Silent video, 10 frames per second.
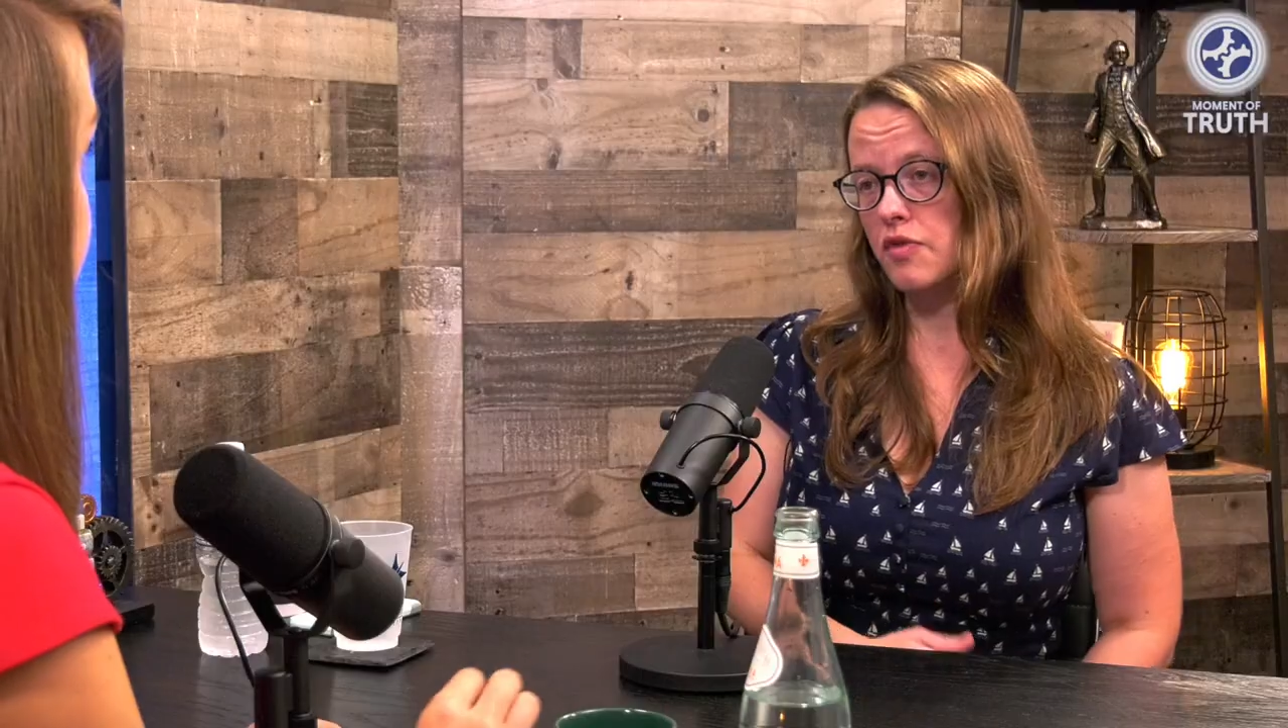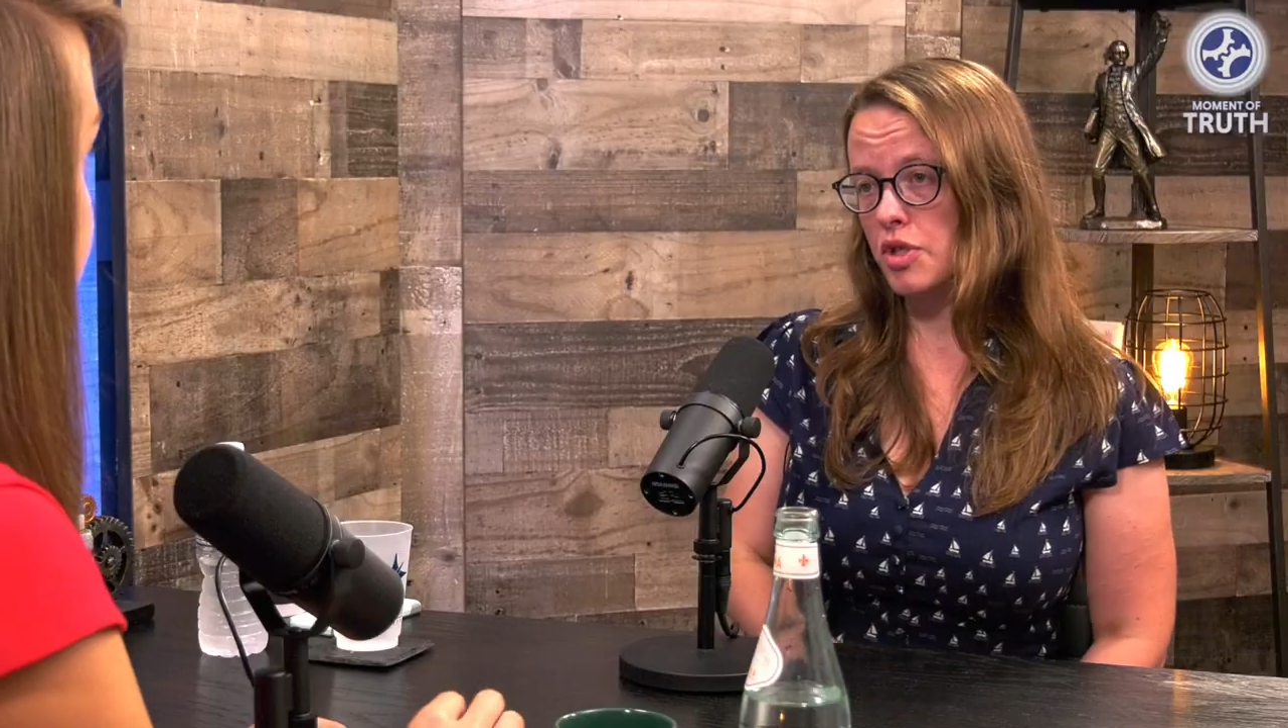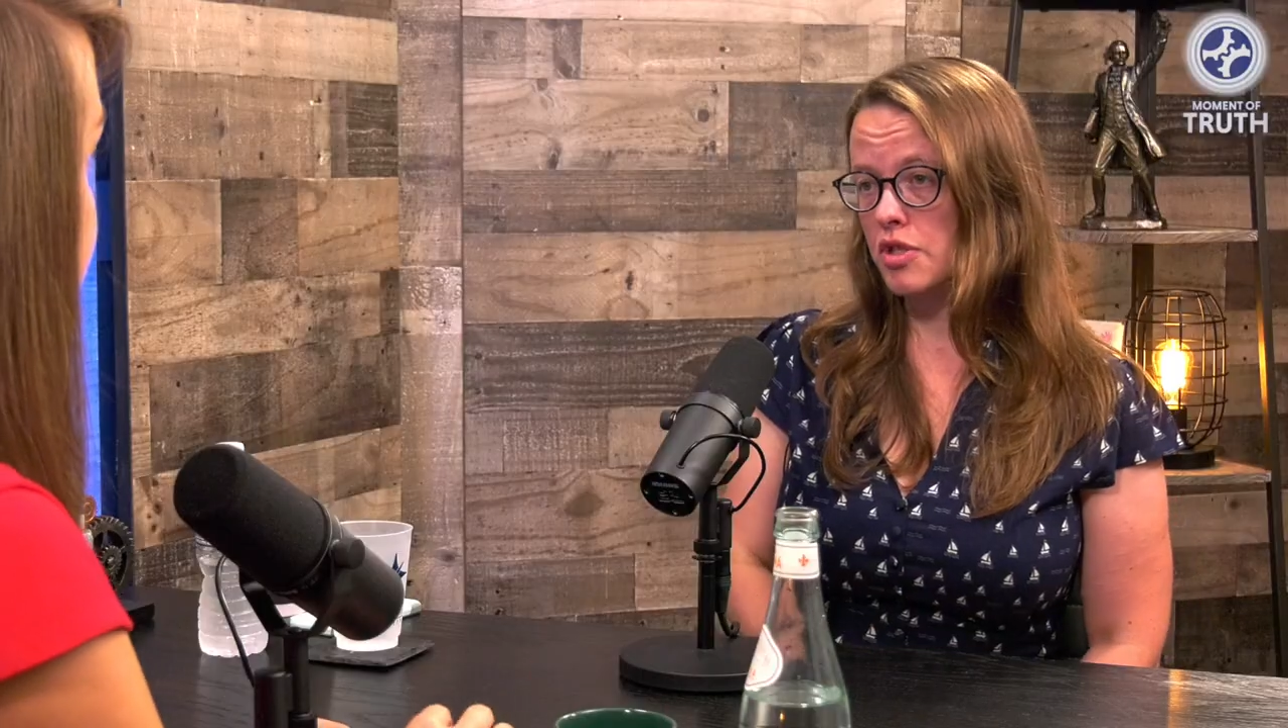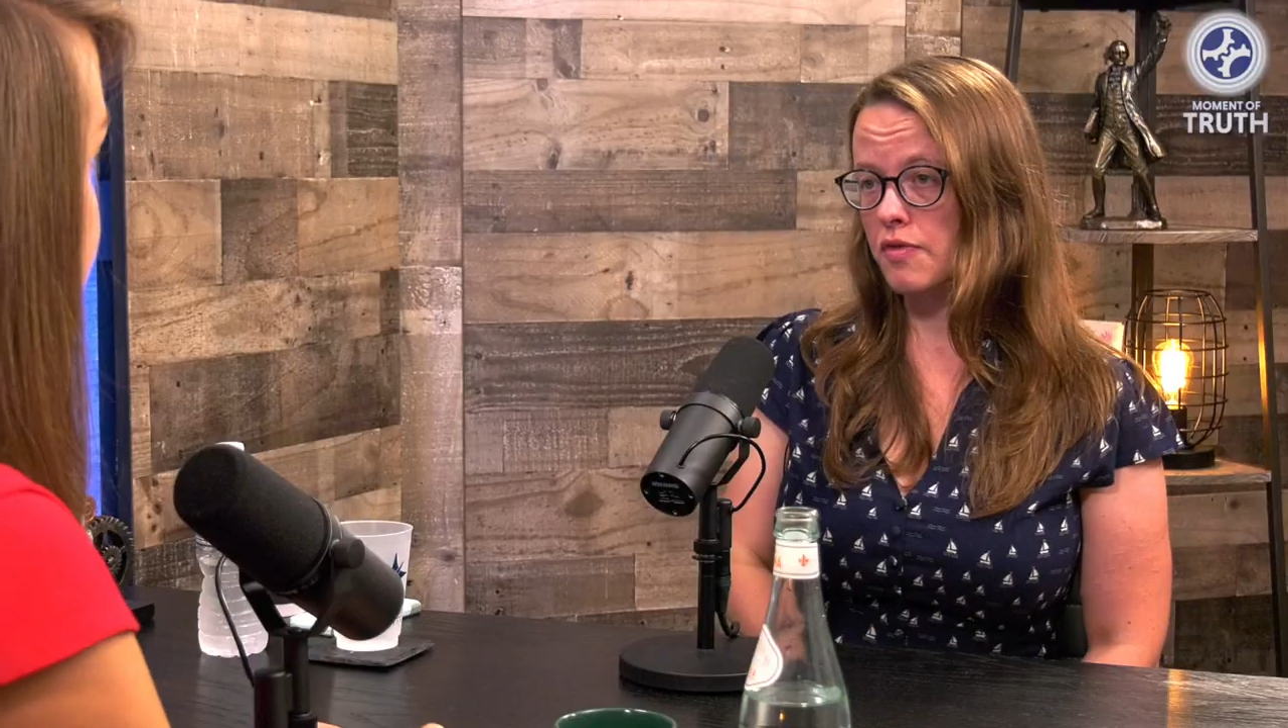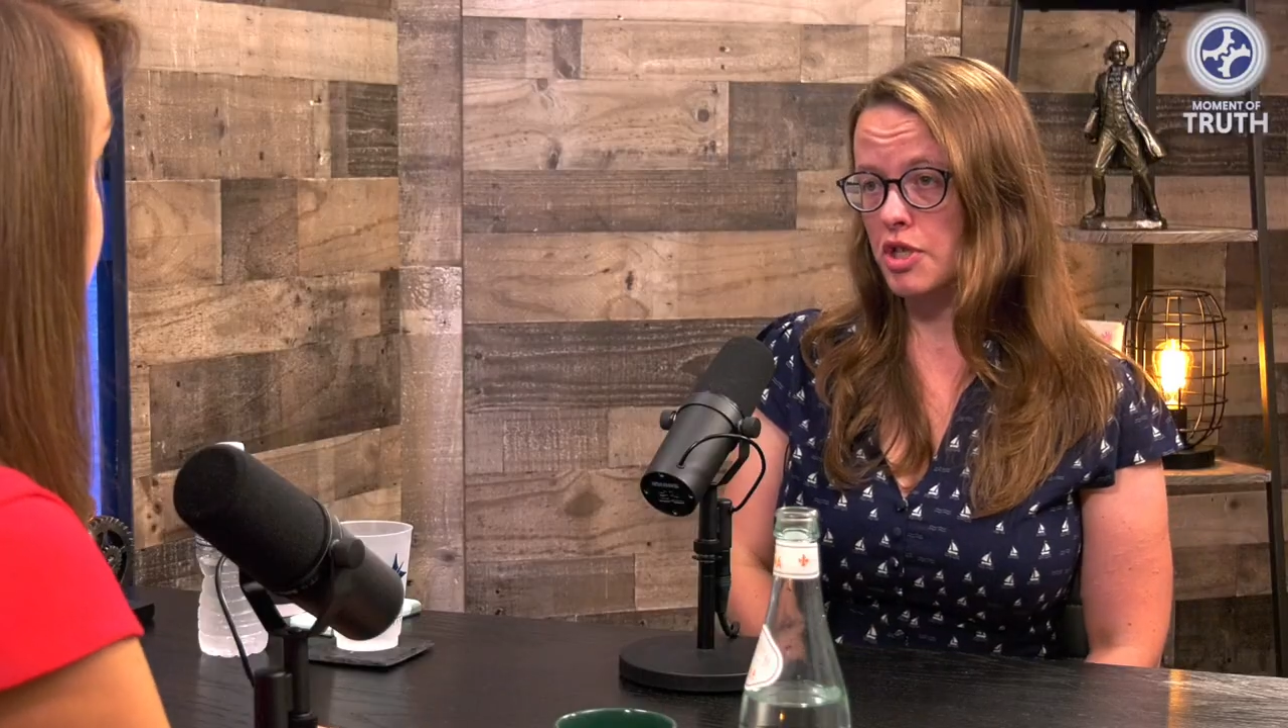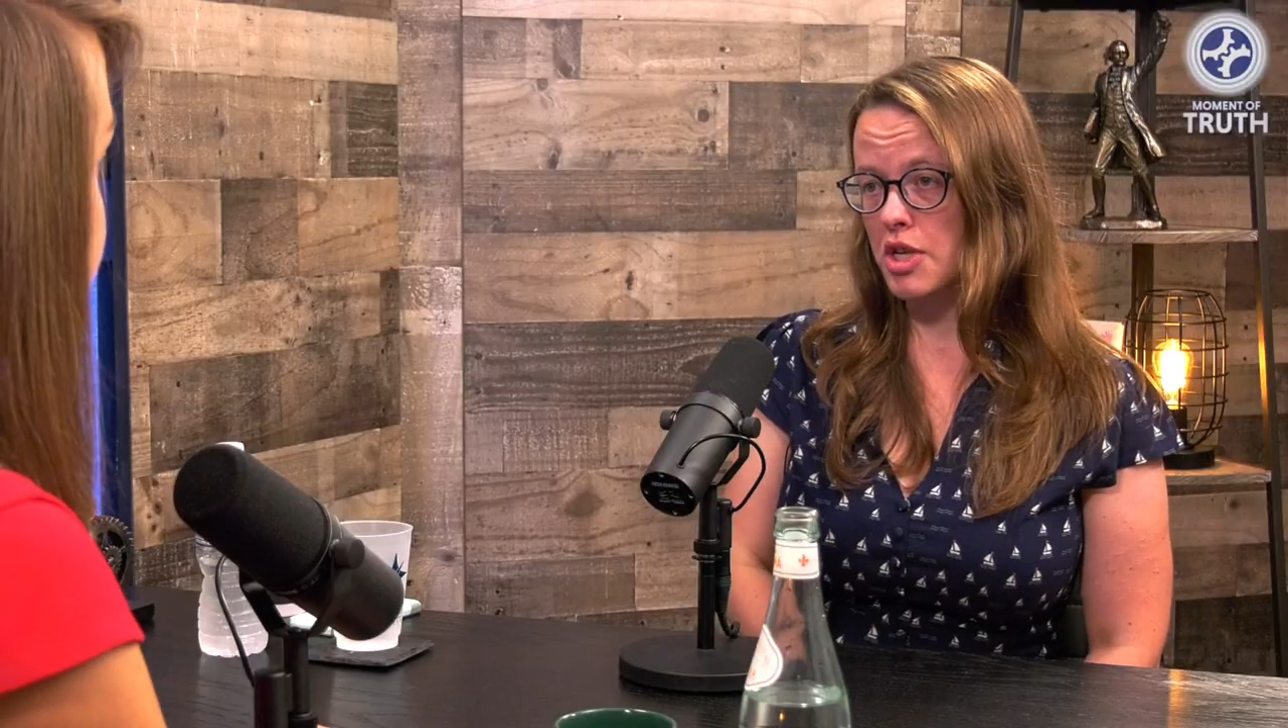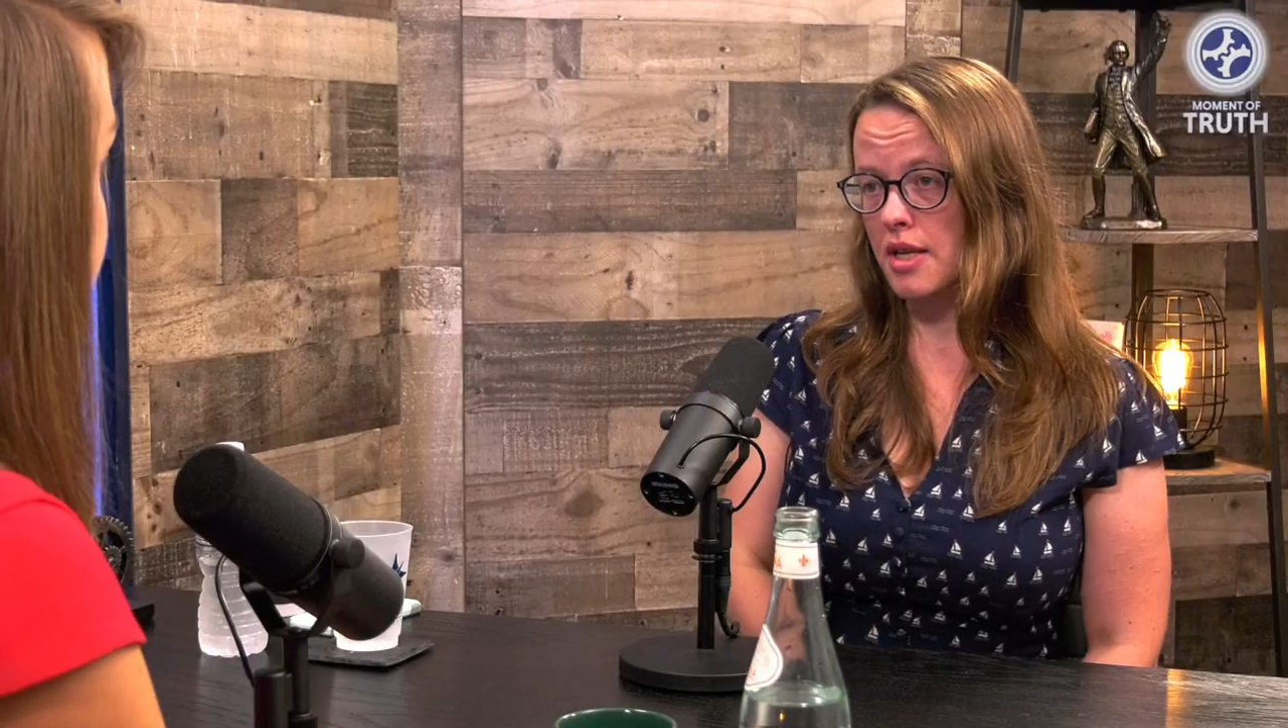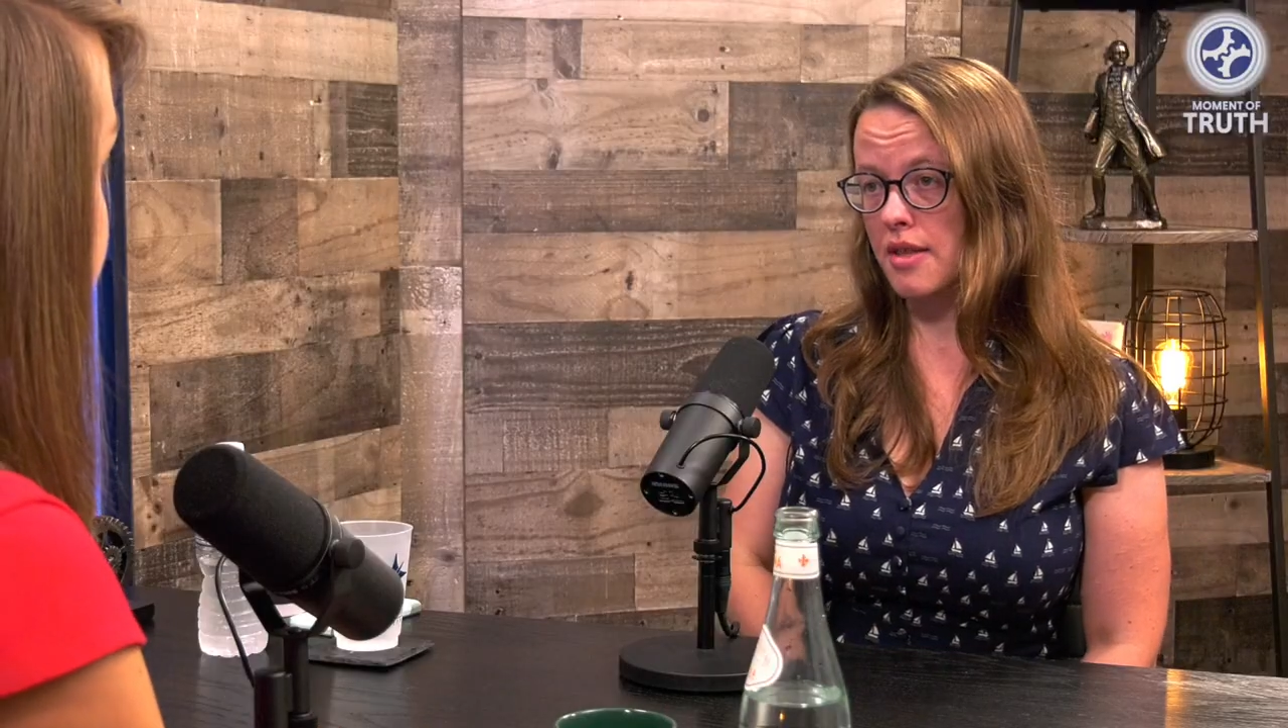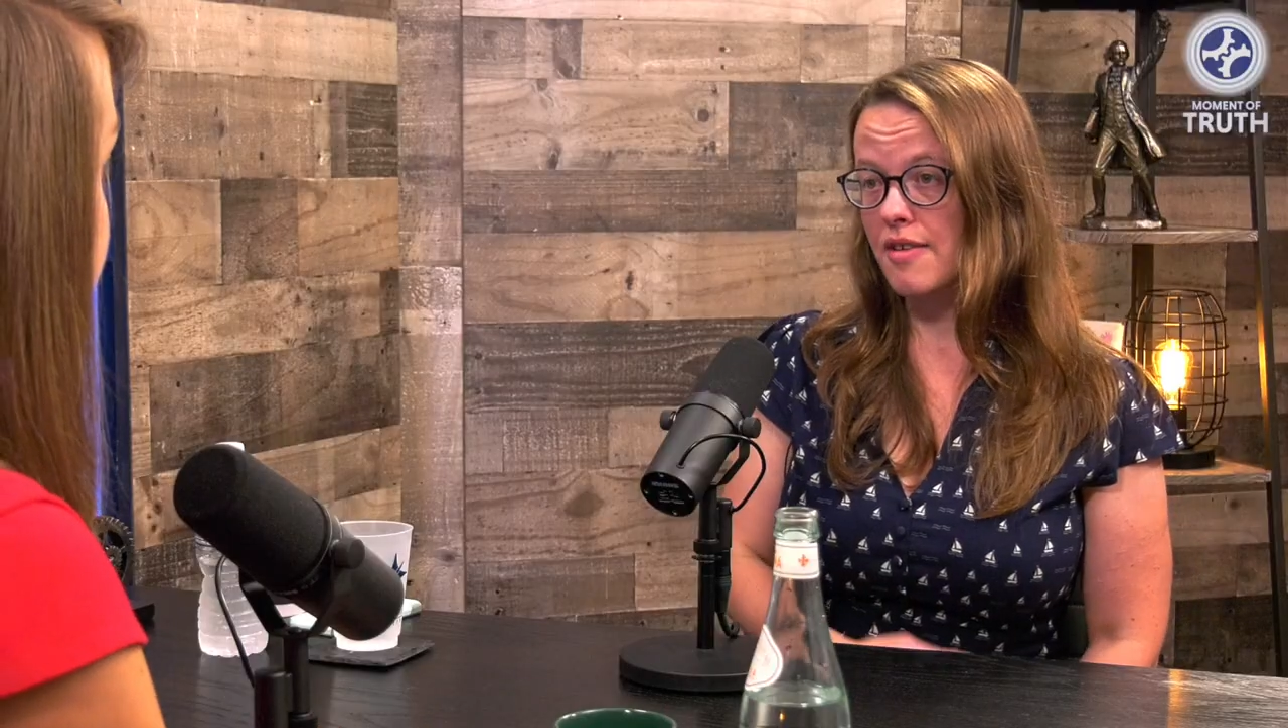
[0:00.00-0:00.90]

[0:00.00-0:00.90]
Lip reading: versus Virginia,